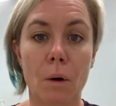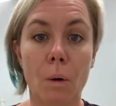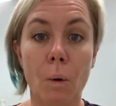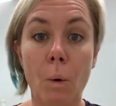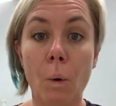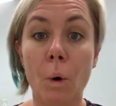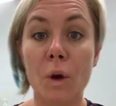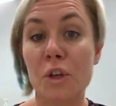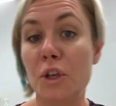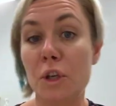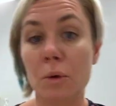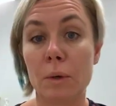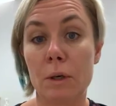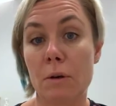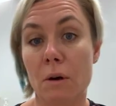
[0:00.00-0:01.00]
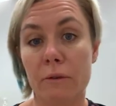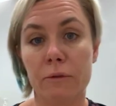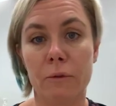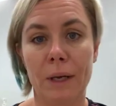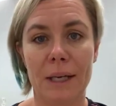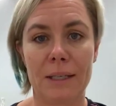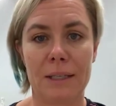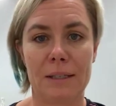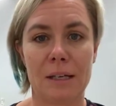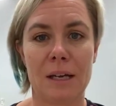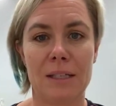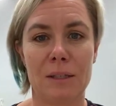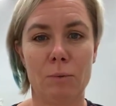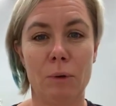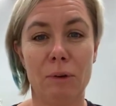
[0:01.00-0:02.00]
or new and novel
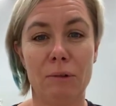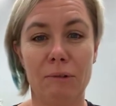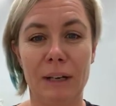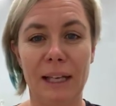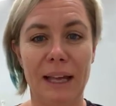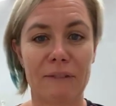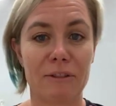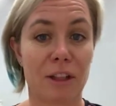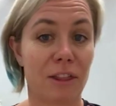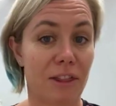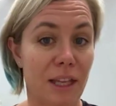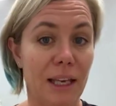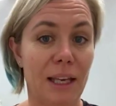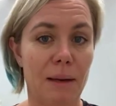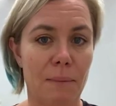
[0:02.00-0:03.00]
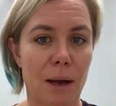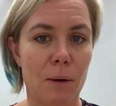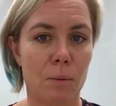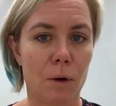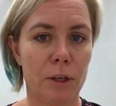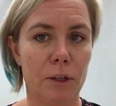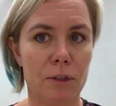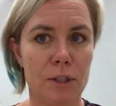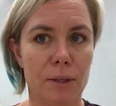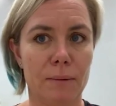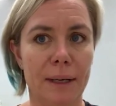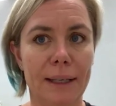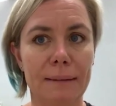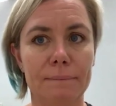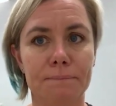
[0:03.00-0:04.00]
exercises where you really have to think about what you're
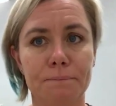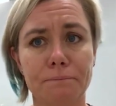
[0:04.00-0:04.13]
doing.